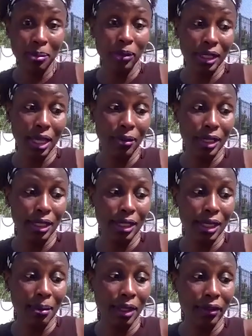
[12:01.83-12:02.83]
will say we did
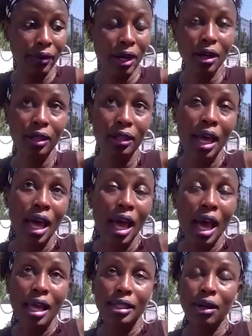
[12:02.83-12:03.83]
something wrong.
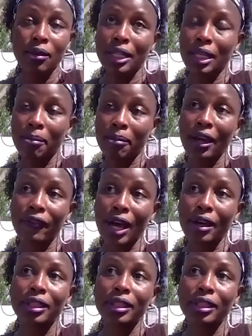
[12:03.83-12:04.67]
So it can backfire.